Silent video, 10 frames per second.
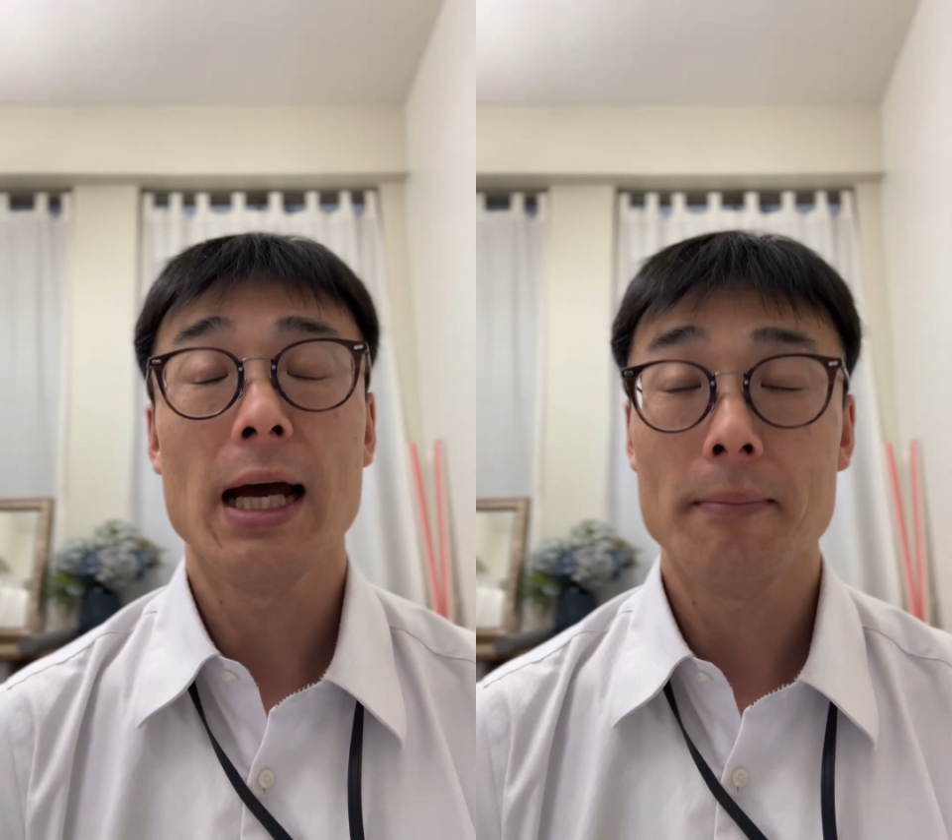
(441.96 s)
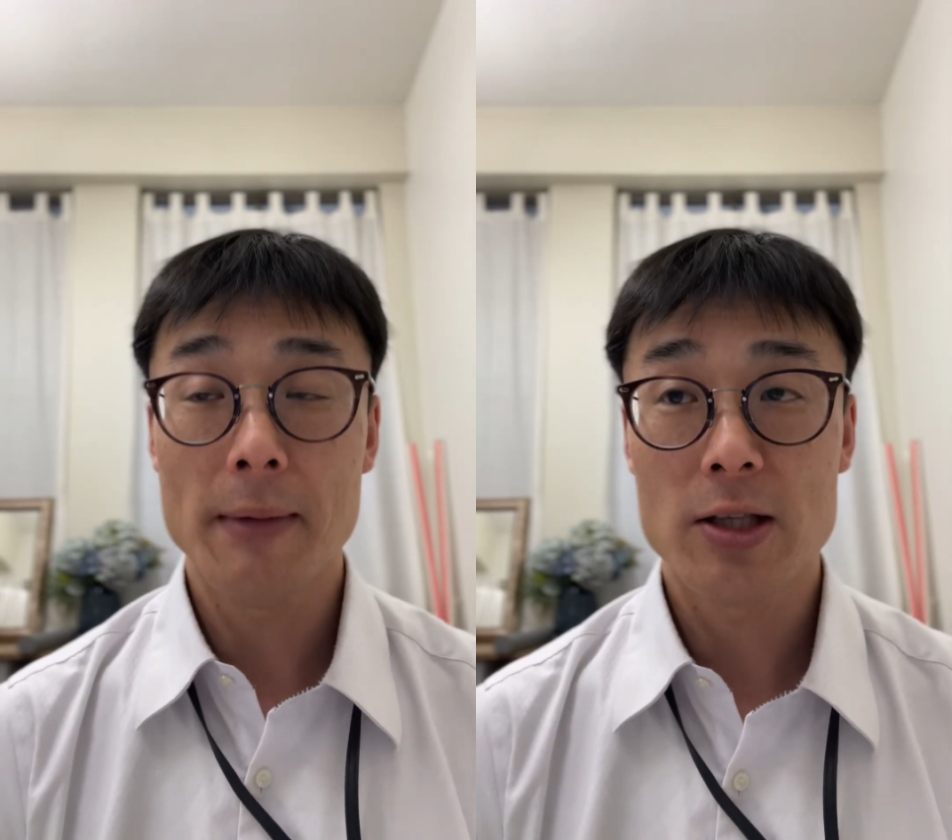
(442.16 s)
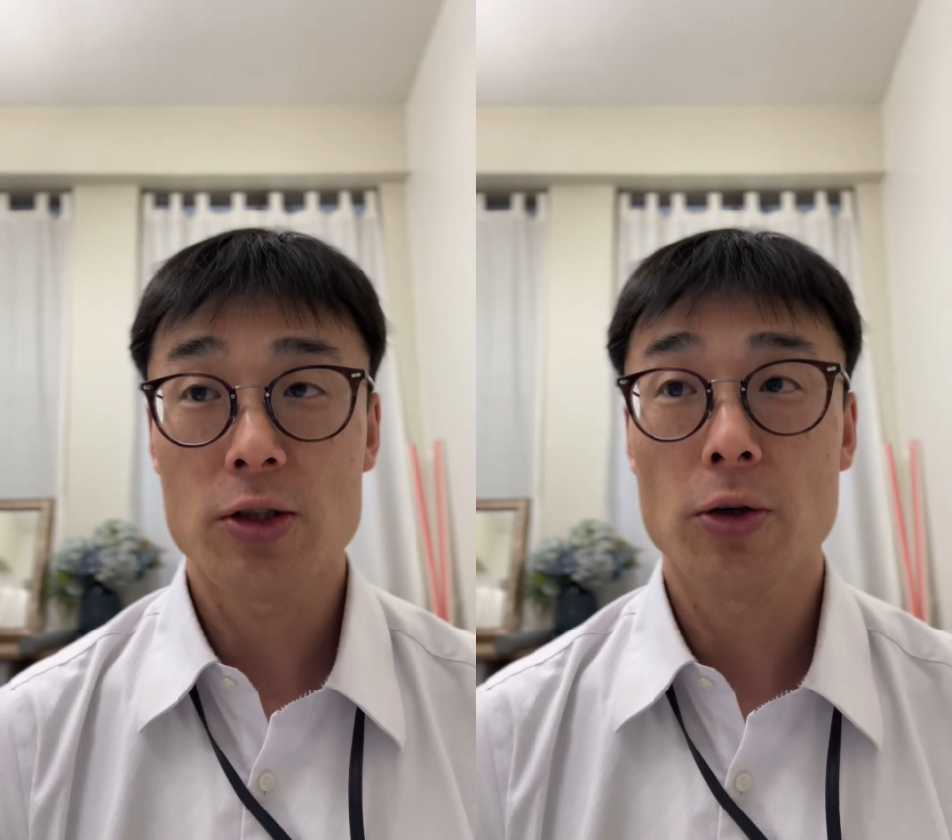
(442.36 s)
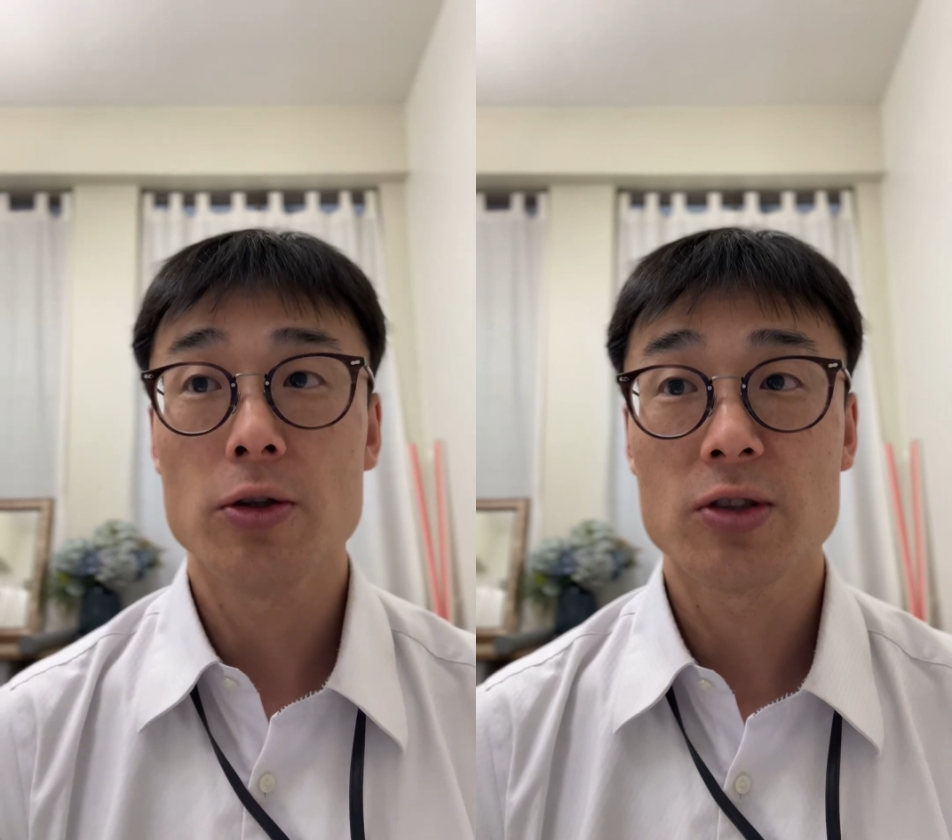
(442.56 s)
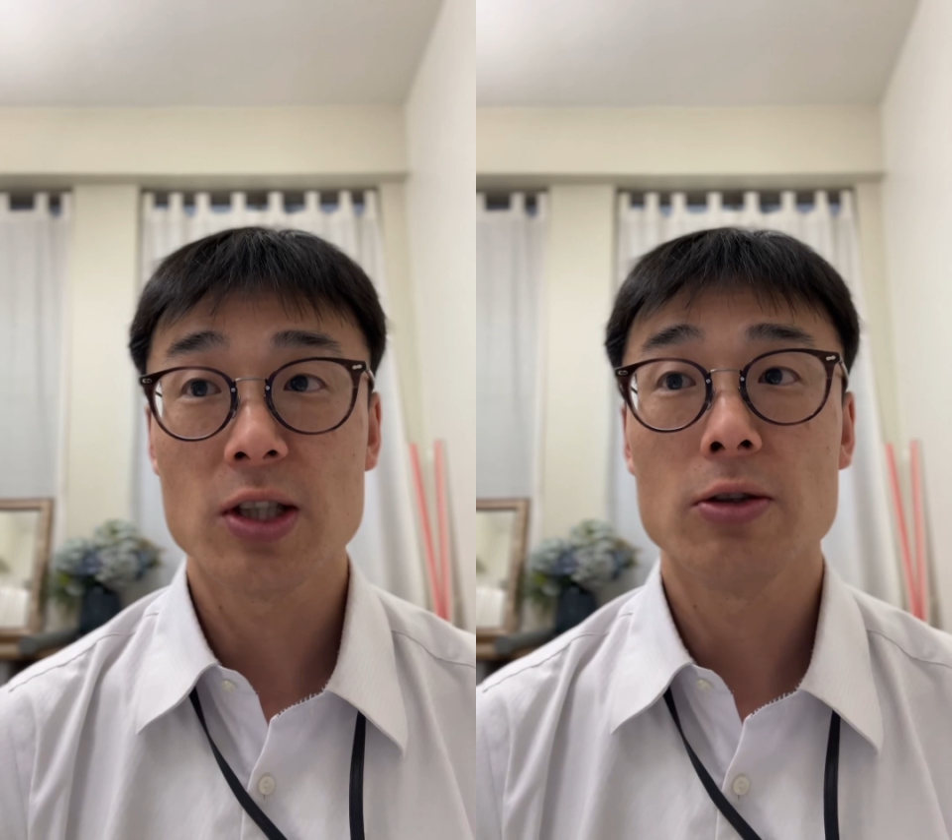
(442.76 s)
Make sure you
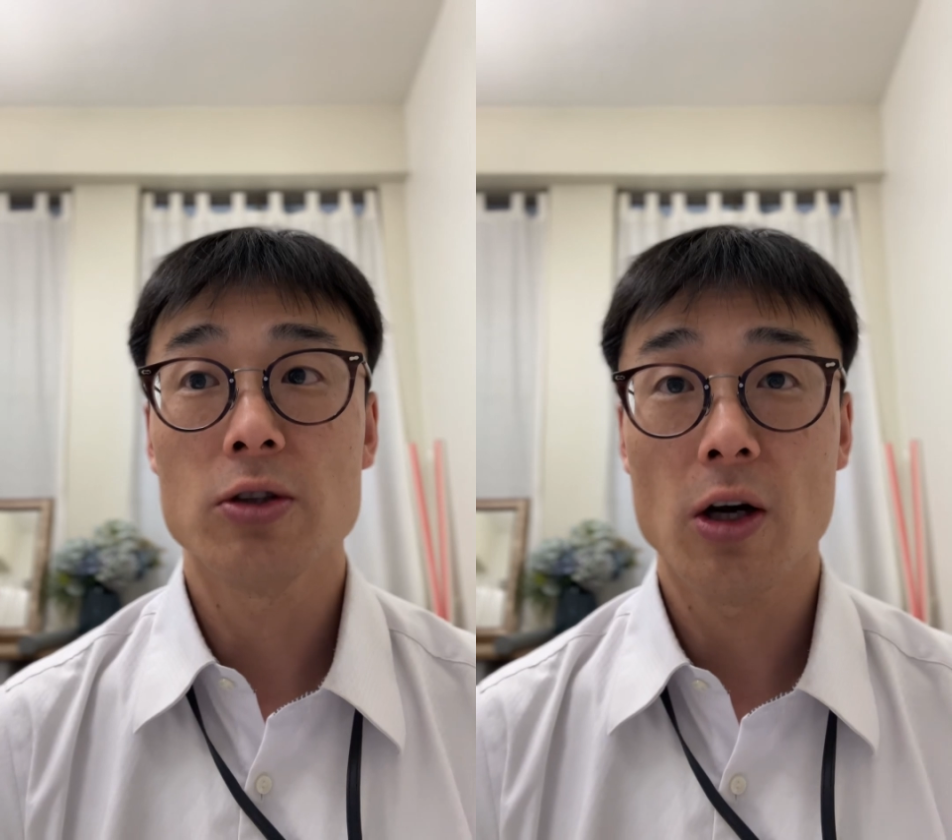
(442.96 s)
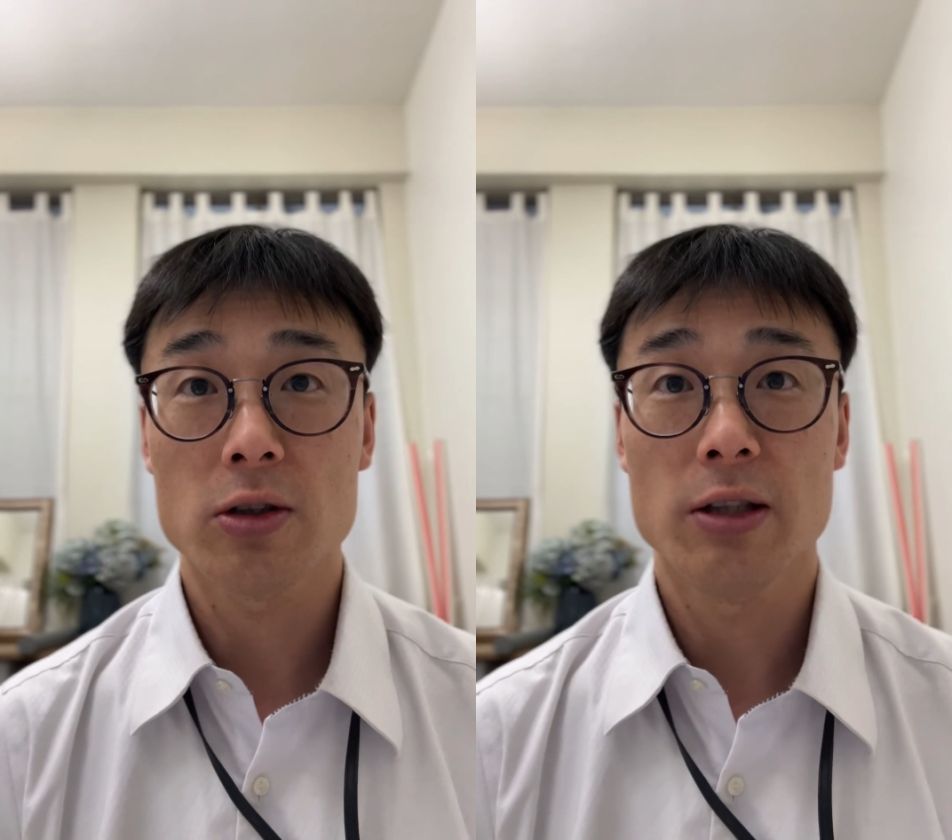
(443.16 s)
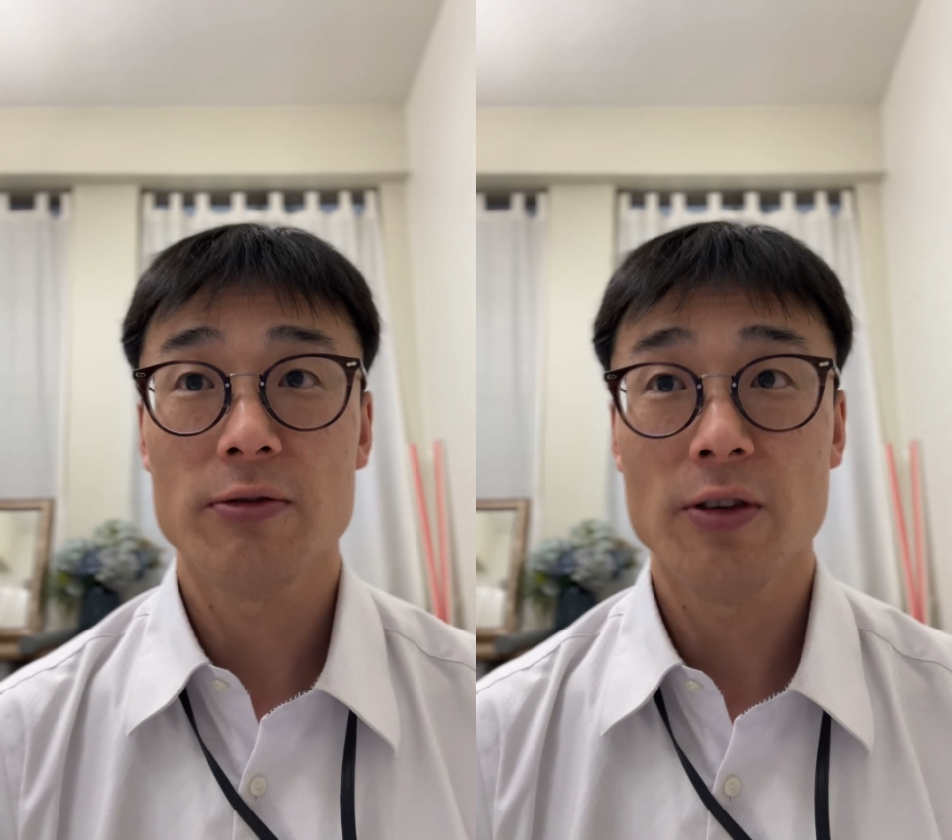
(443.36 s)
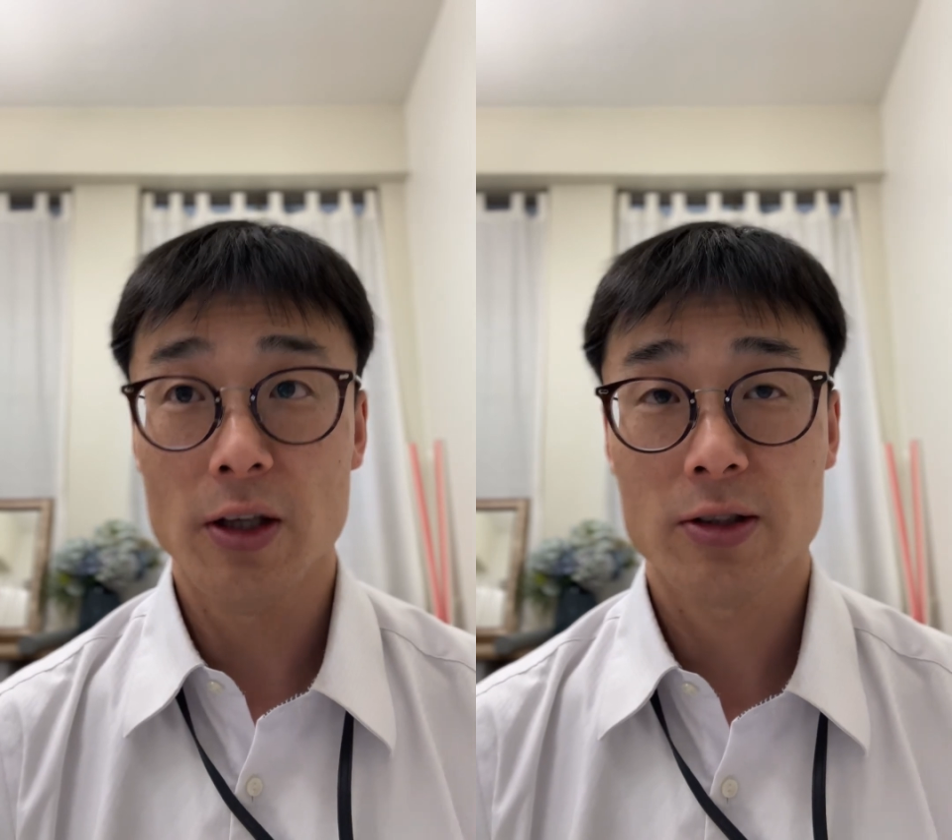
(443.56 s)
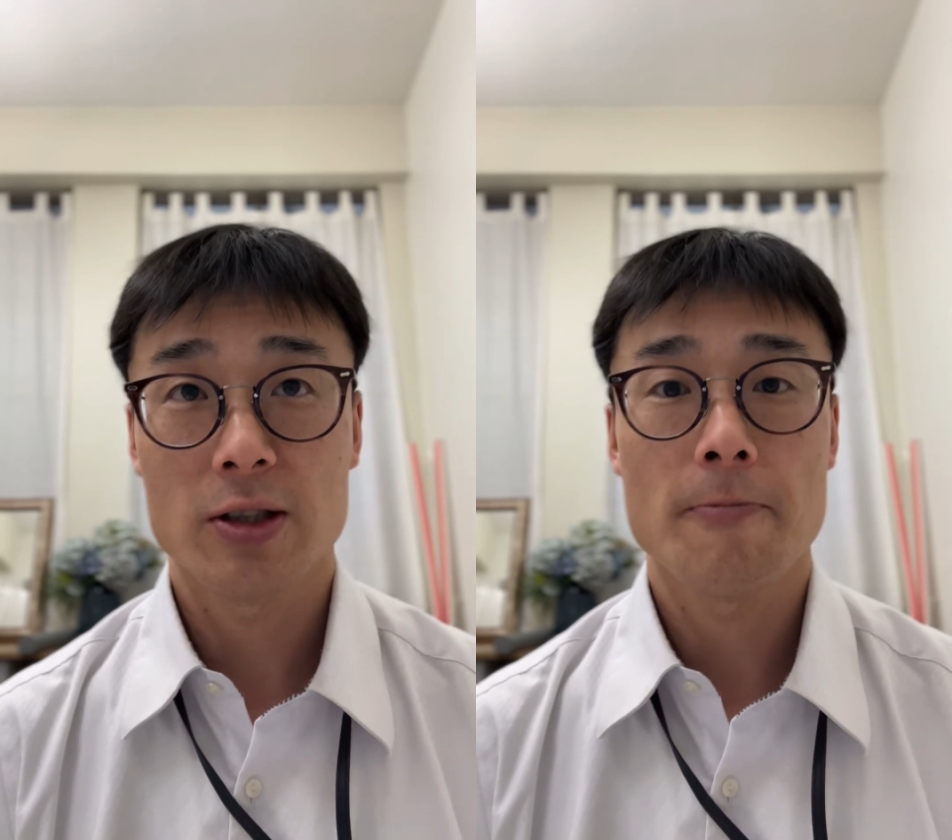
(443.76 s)
see your doctor
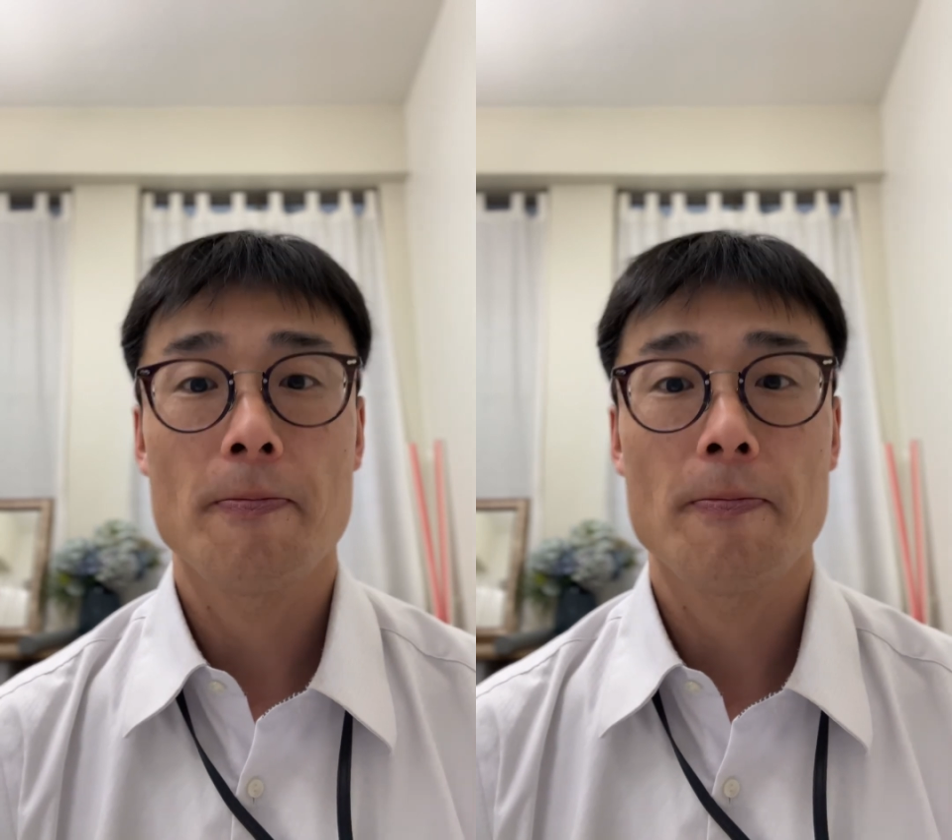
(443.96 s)
first.